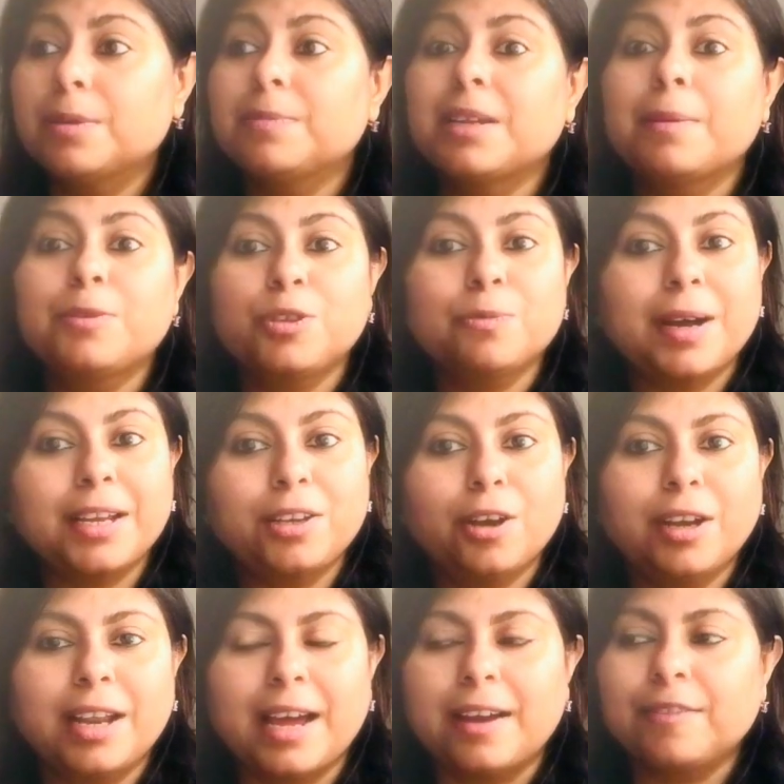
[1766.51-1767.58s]
Sometimes you might
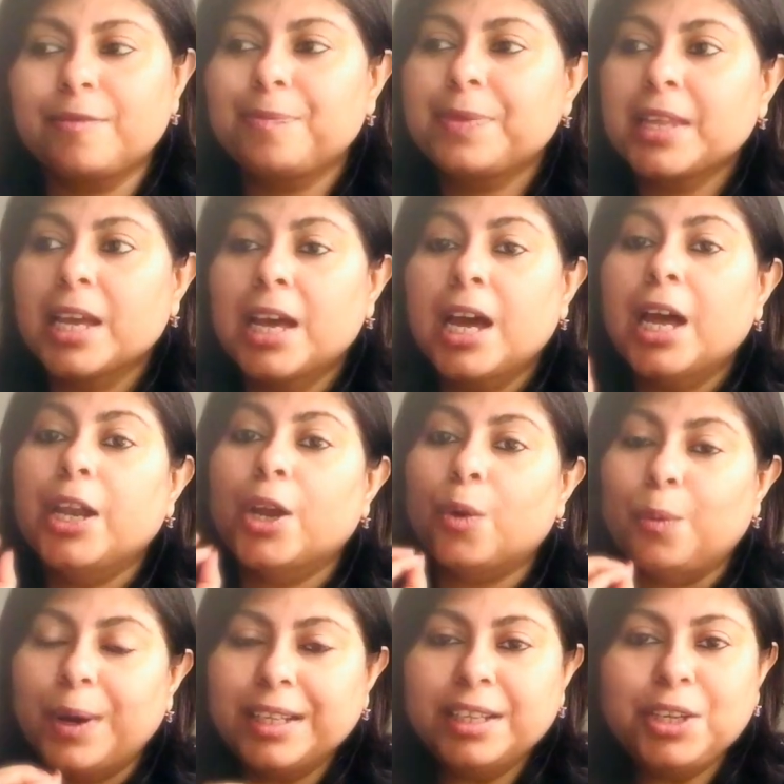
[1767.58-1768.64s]
not have.
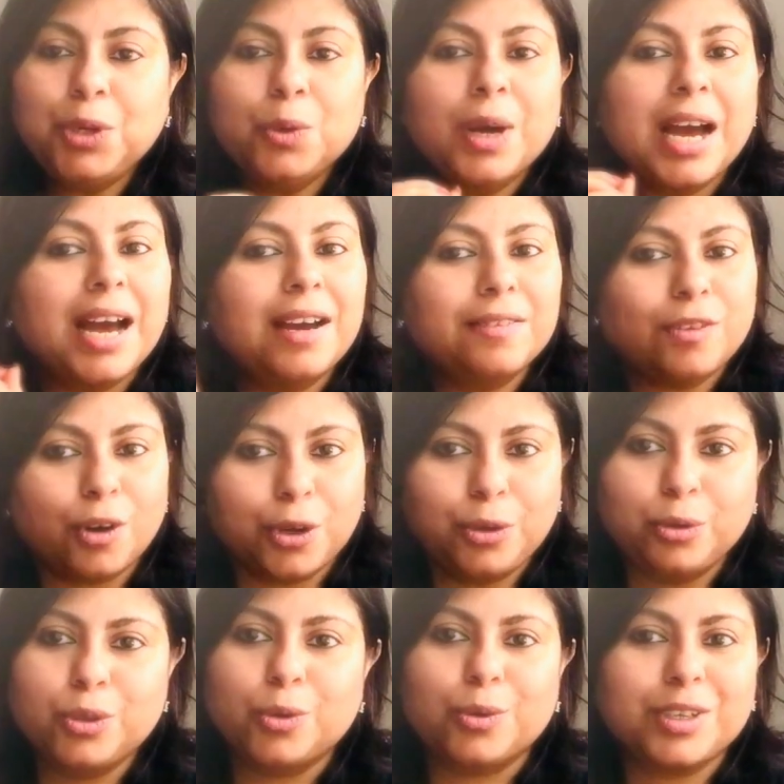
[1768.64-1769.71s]
Now, whether you have or
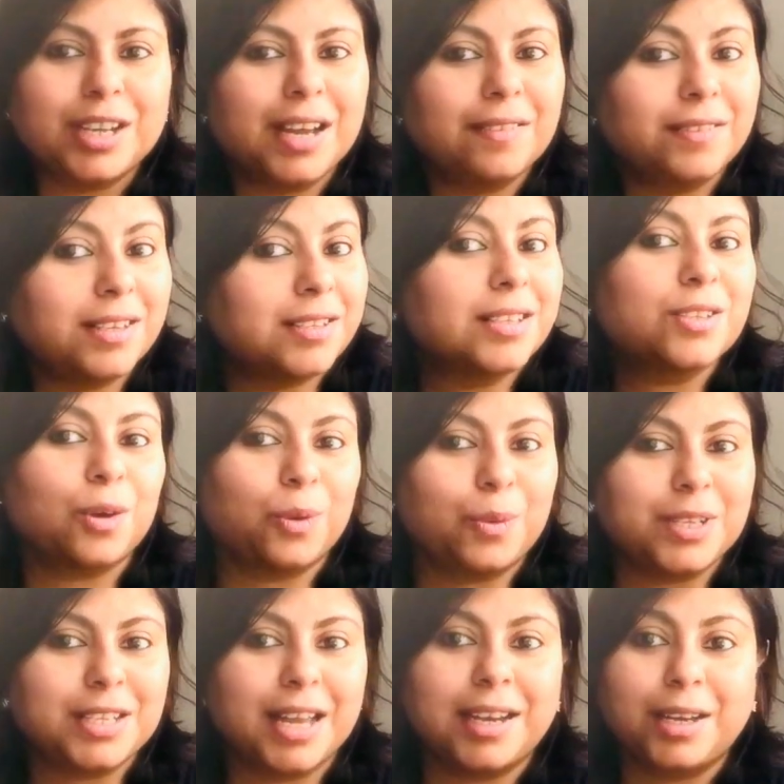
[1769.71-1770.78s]
you don't have, this is
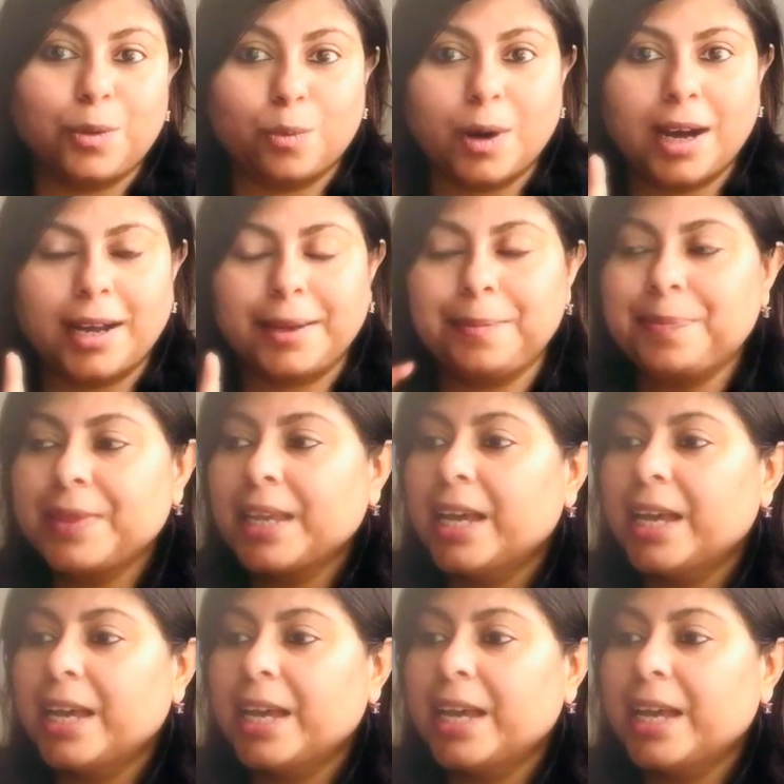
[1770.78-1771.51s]
always handy. Why?